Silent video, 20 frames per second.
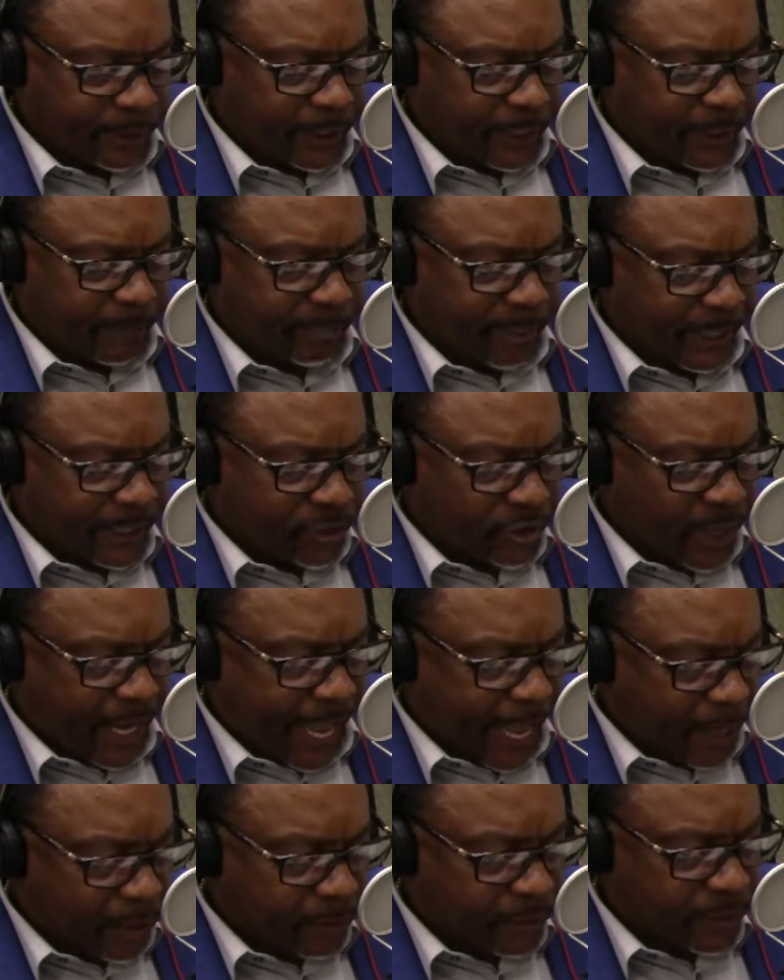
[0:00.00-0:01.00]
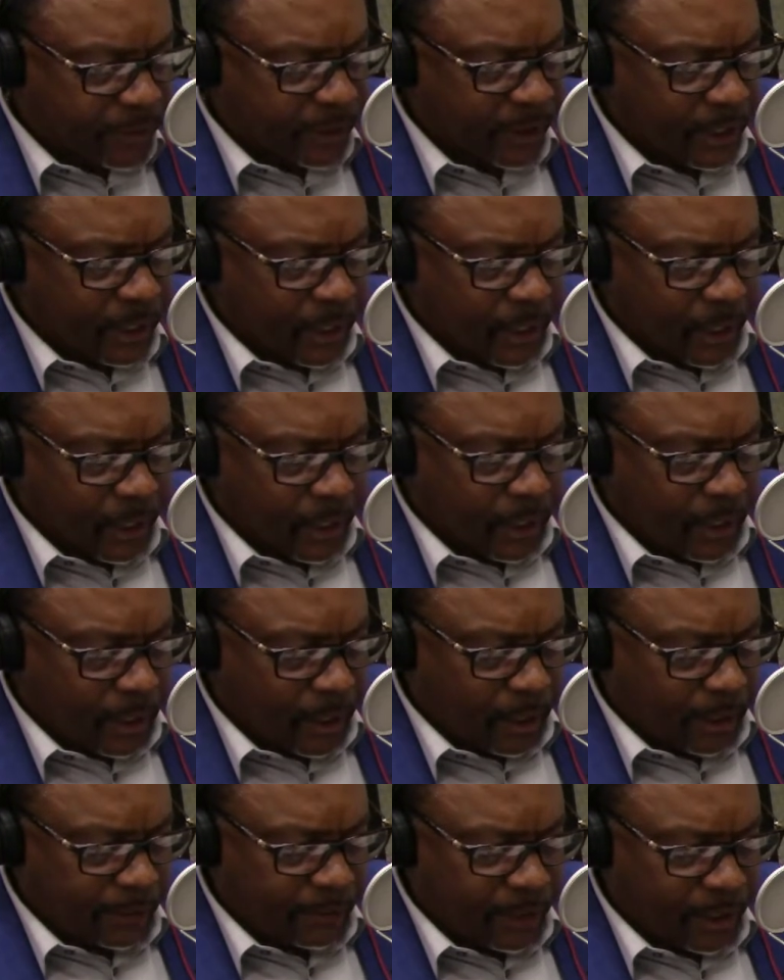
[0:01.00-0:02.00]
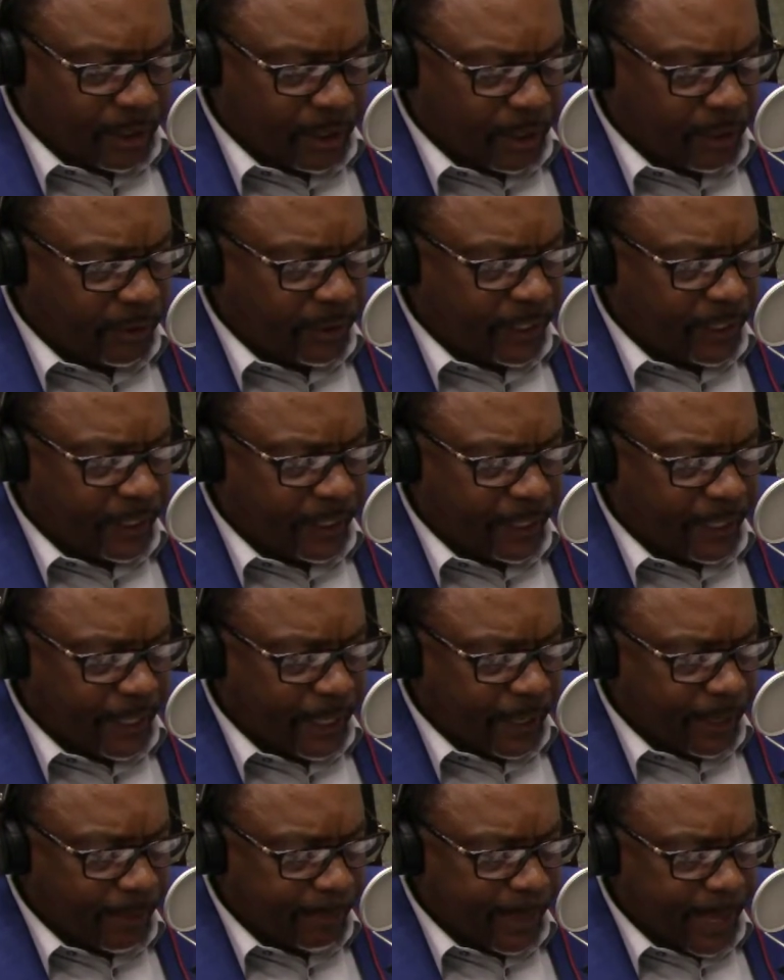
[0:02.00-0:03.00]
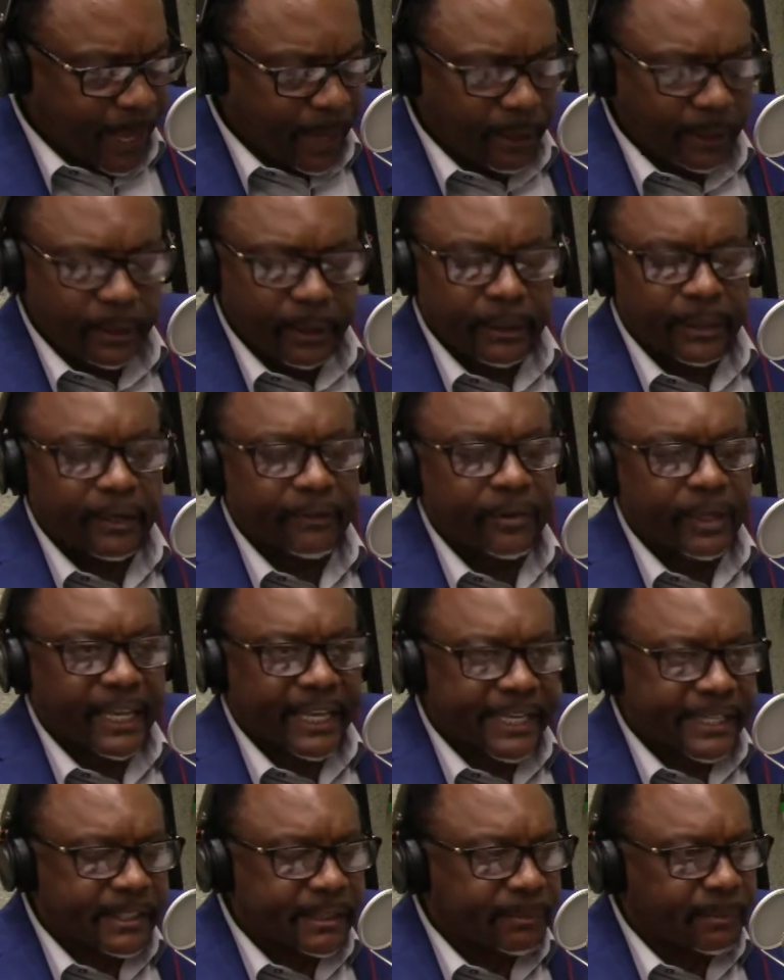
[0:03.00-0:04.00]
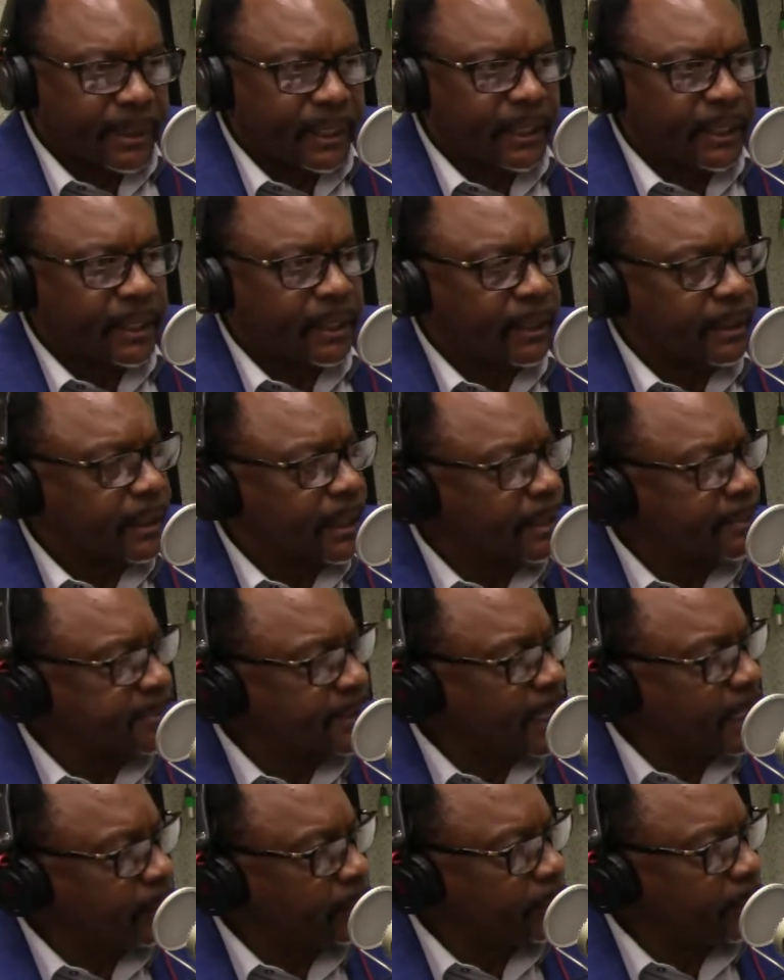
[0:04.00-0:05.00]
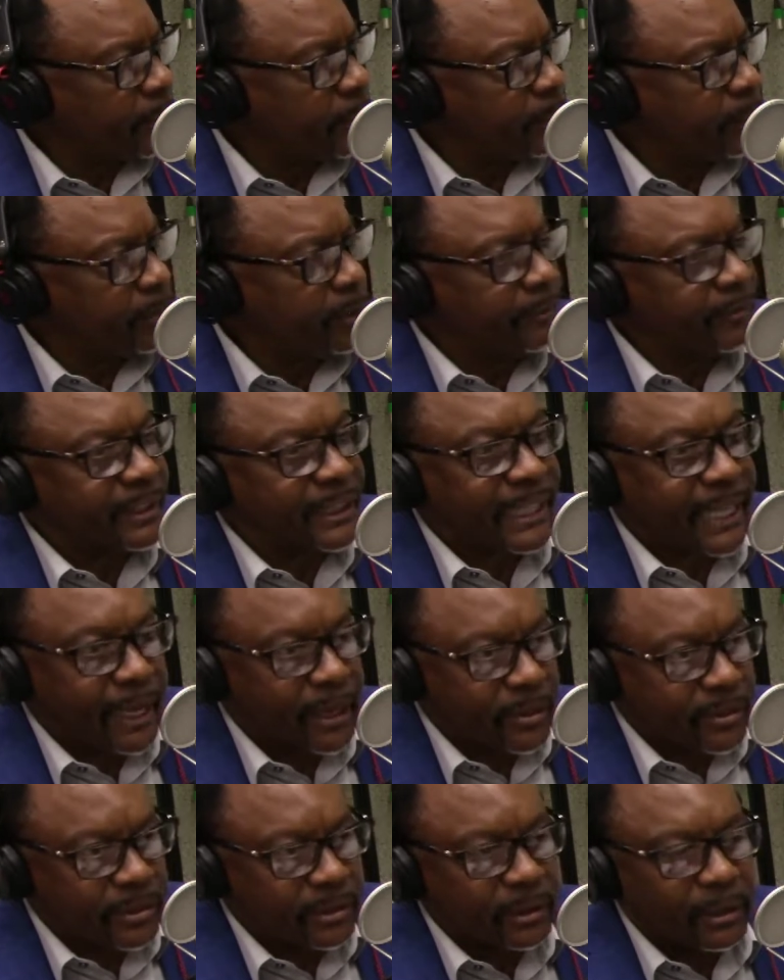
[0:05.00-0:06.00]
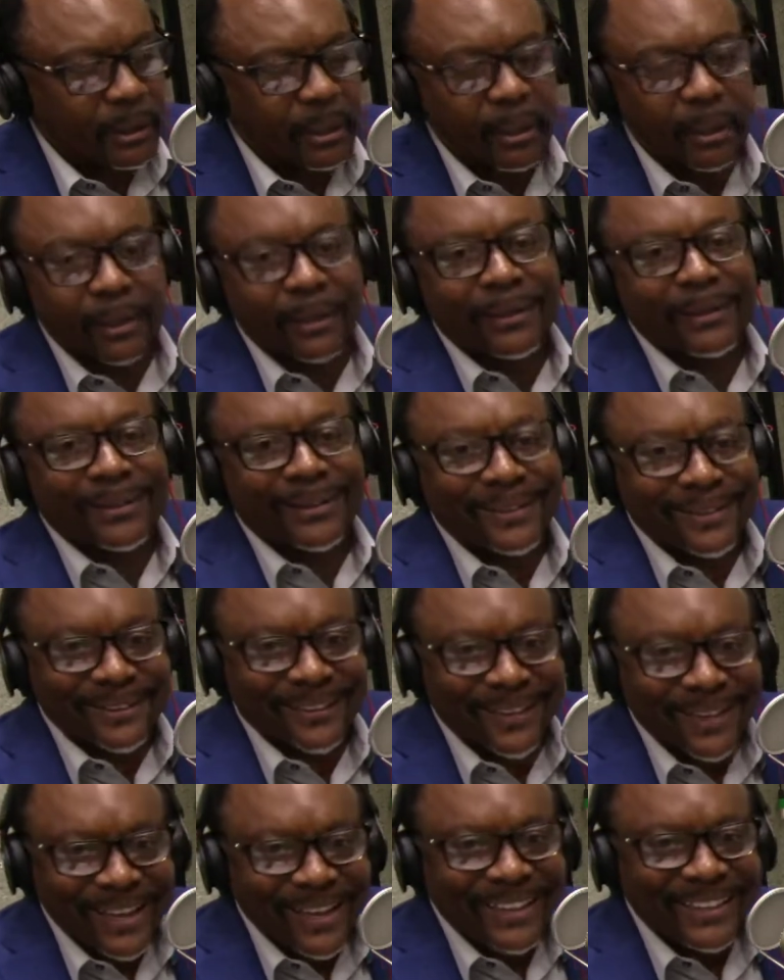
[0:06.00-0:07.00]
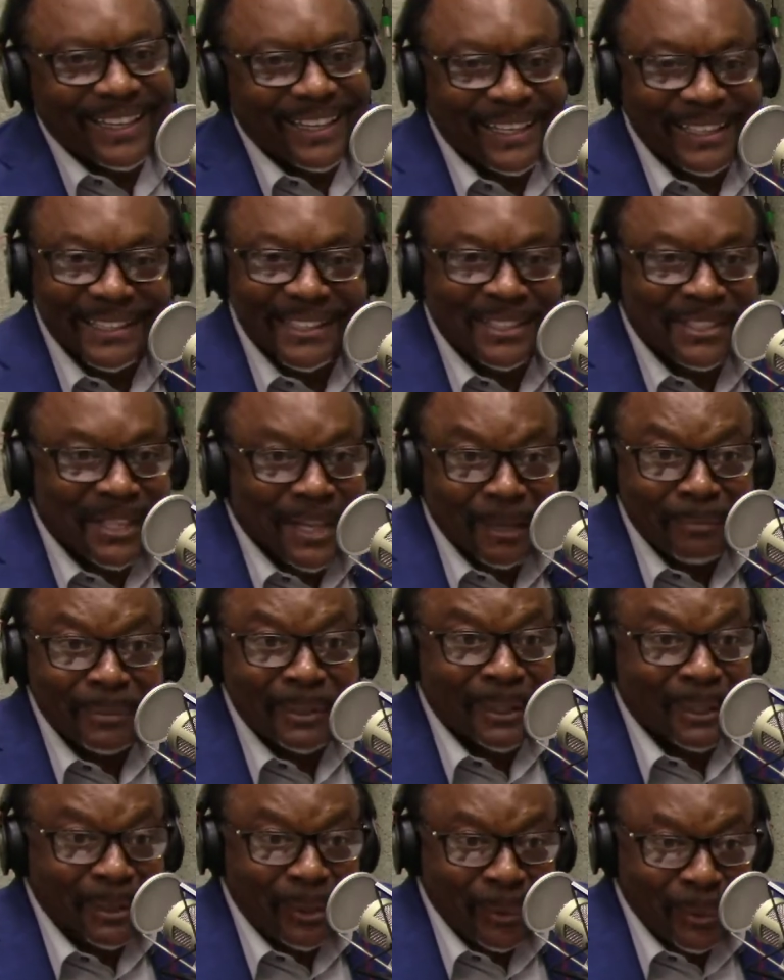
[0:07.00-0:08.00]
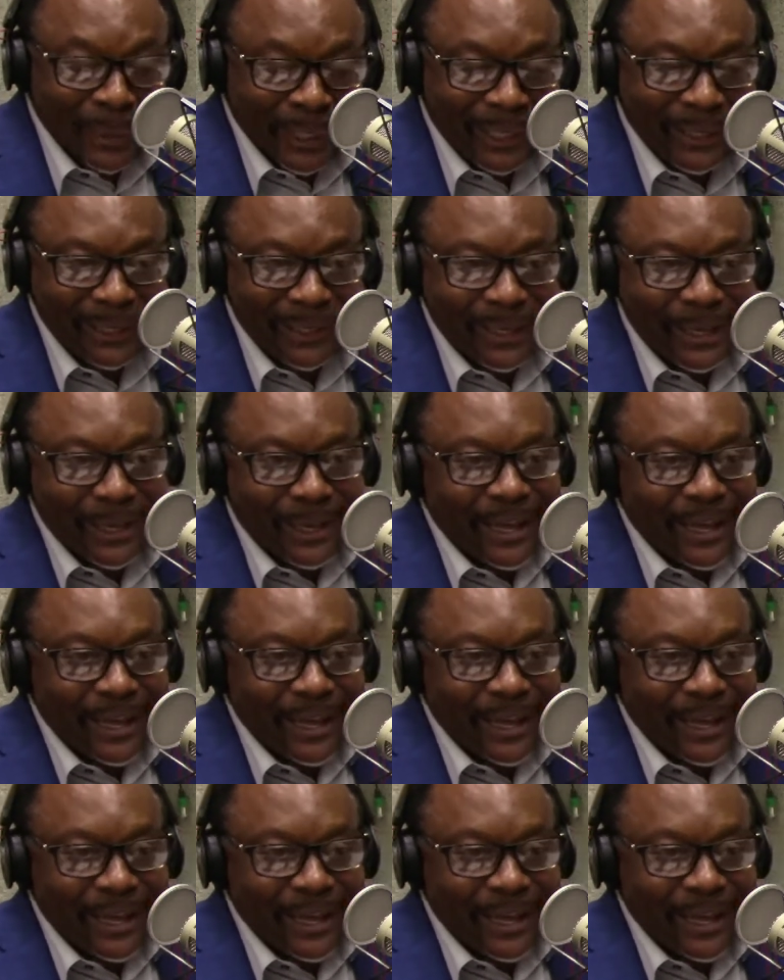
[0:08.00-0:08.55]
He can paint your house. He can come out. He'll give you an estimate. He comes out with a crew of 1,000. They get the job done quickly.